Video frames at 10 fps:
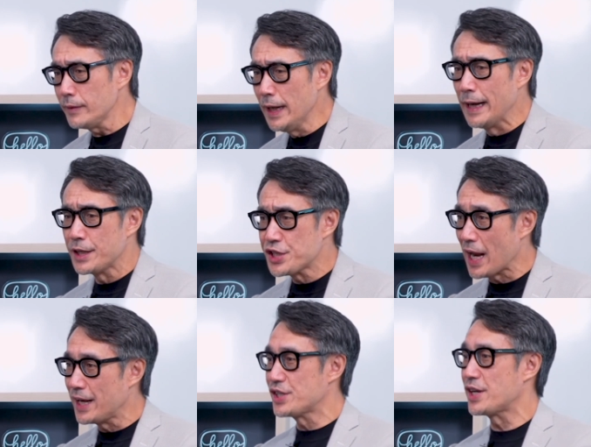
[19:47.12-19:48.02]
And the
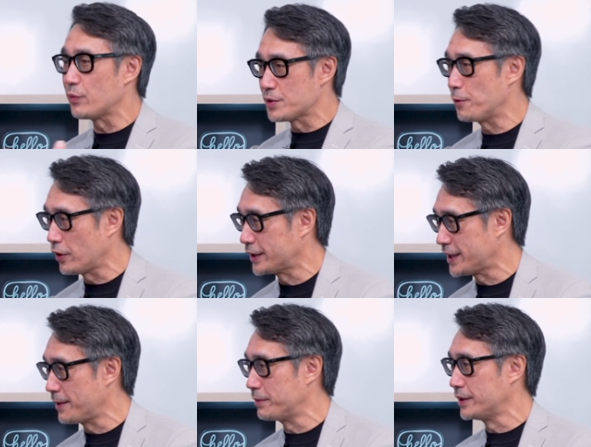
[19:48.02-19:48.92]
challenge that was put on the
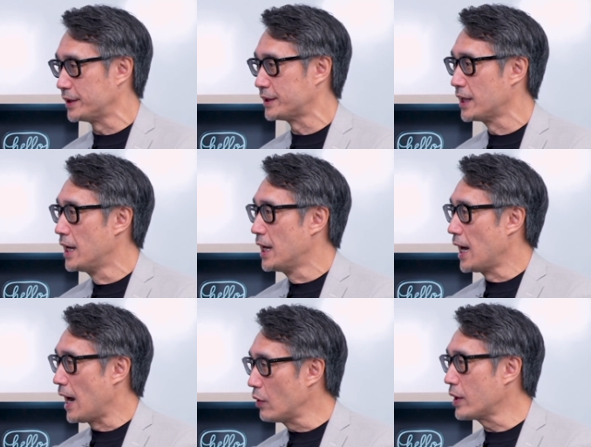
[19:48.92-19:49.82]
table is
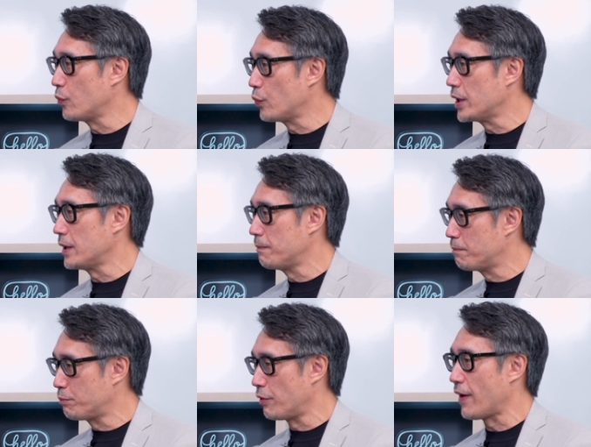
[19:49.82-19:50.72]
how can we
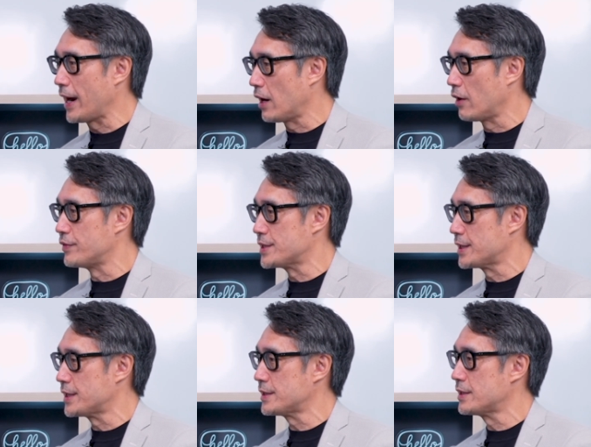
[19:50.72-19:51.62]
provide our
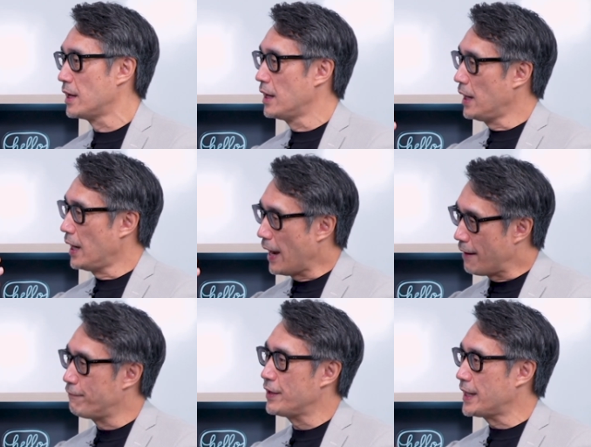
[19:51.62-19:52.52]
visitors
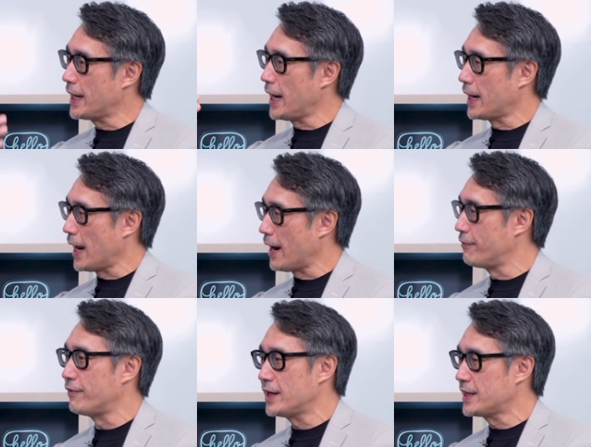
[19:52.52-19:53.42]
every day at
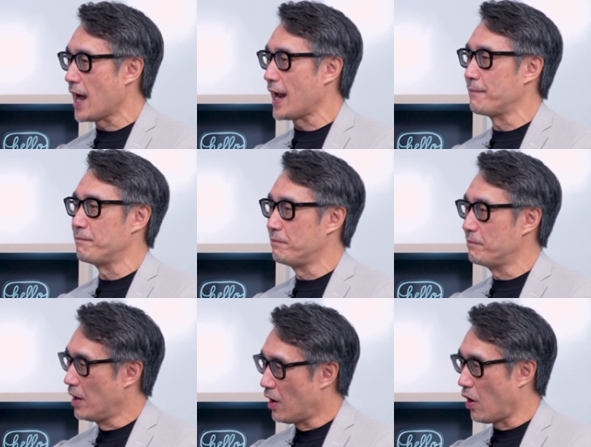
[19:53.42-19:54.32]
every time
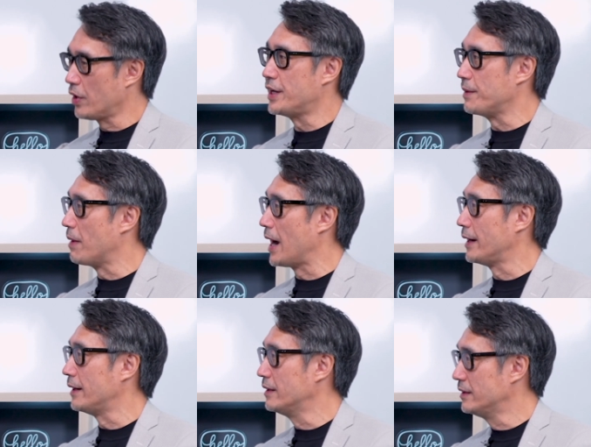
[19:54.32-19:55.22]
on
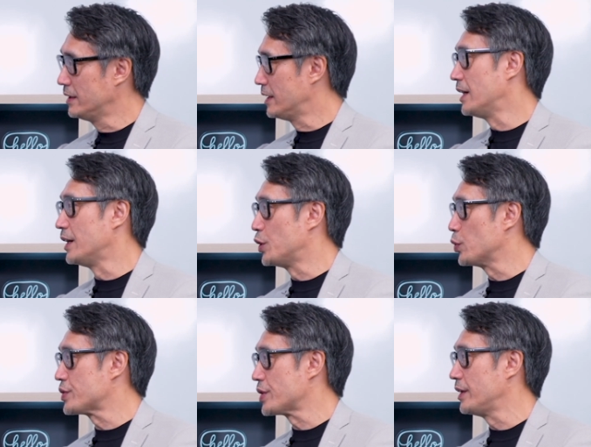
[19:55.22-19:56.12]
demand a
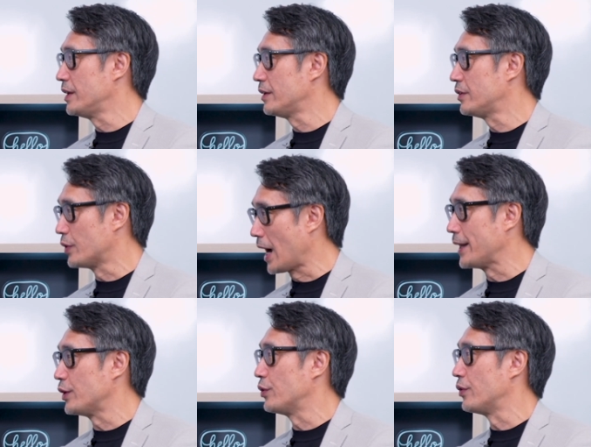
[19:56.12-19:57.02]
docent to guide
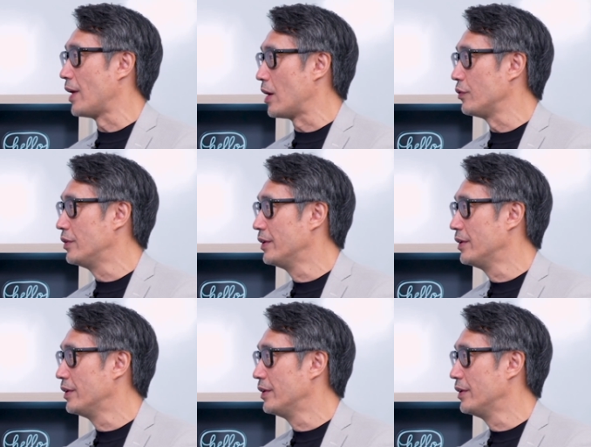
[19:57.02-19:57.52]
you around?